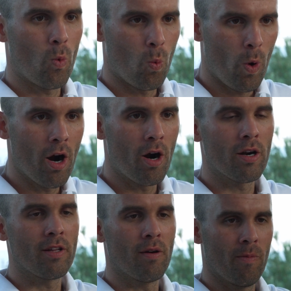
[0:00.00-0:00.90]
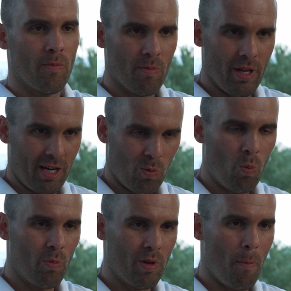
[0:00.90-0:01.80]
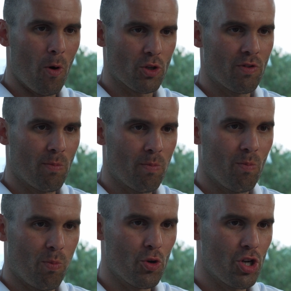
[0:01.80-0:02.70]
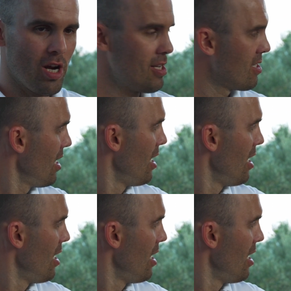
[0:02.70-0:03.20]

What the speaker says: where the most of the push is.